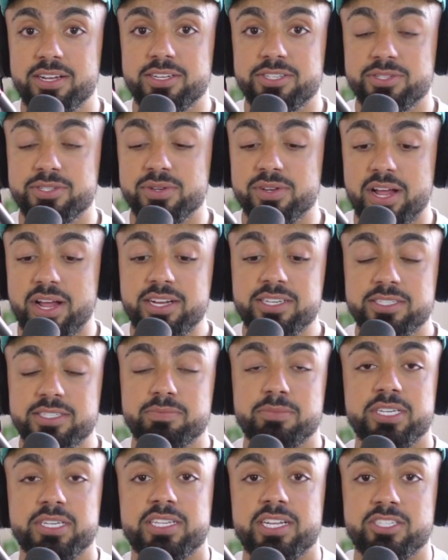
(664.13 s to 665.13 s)
You like
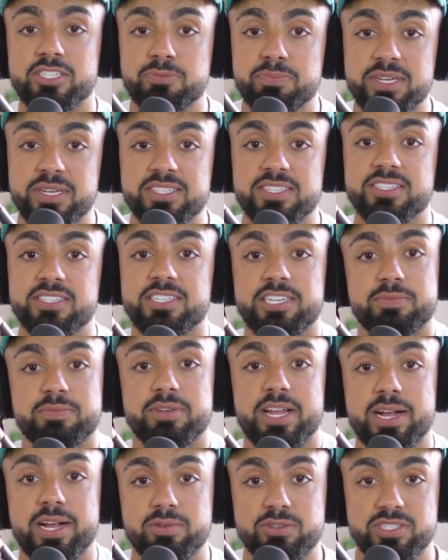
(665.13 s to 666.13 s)
somebody that speaks the same
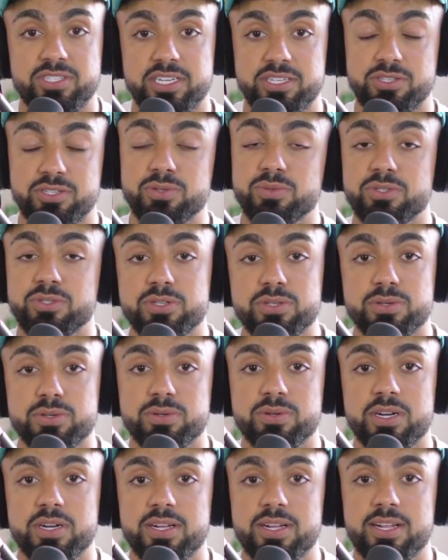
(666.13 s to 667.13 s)
language that you
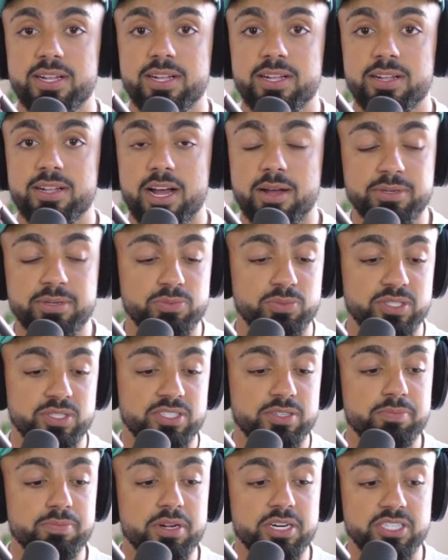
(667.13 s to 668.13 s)
do. I mean, when
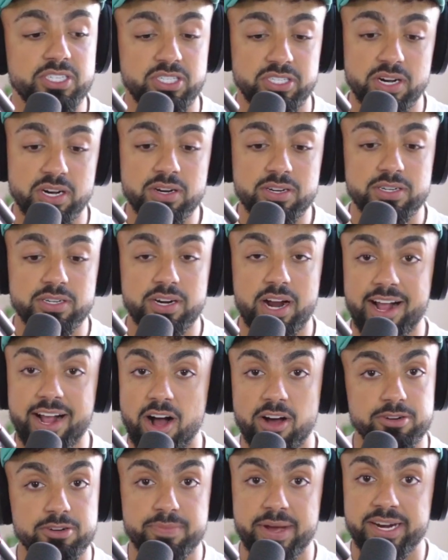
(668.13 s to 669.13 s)
somebody's younger, I
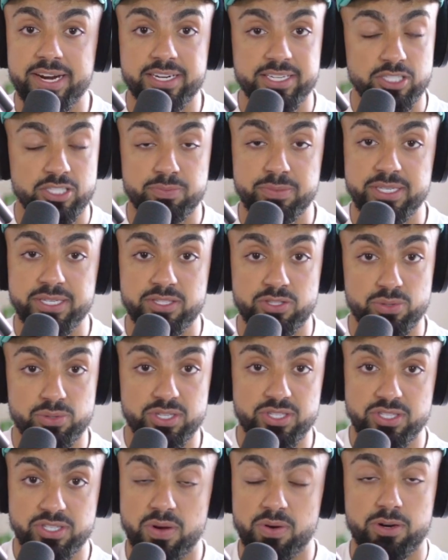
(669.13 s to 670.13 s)
automatically speak to
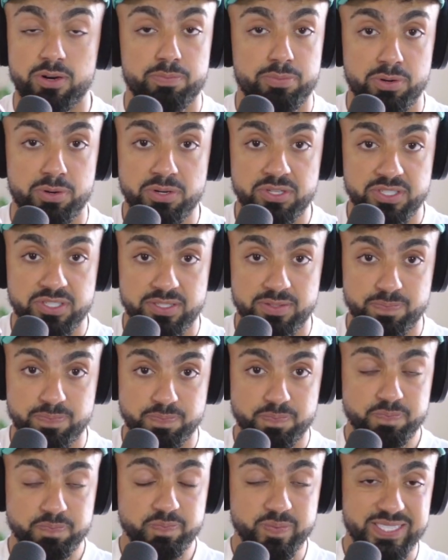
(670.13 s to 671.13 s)
this younger person.
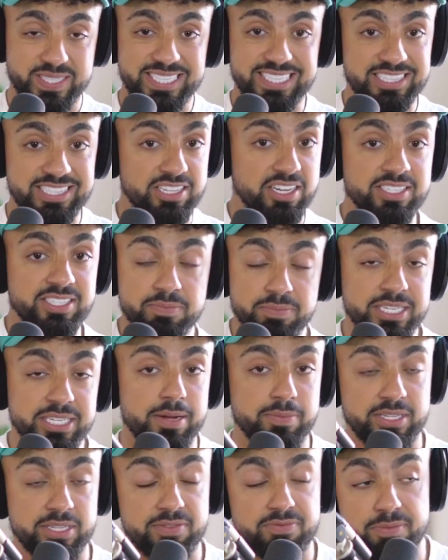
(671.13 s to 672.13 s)
Doesn't mean
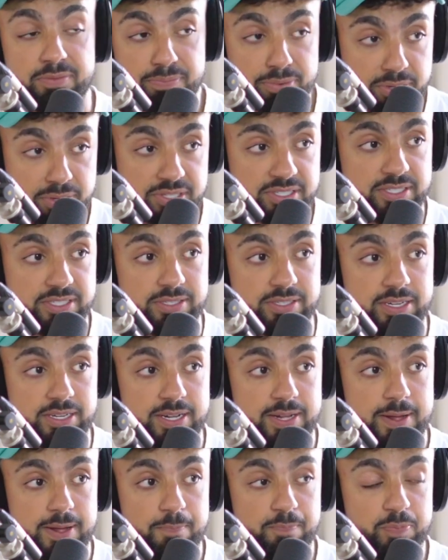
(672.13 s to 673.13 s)
I'm a different person,
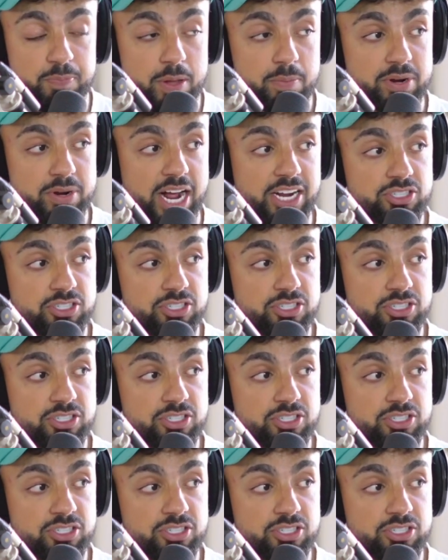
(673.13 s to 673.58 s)
but I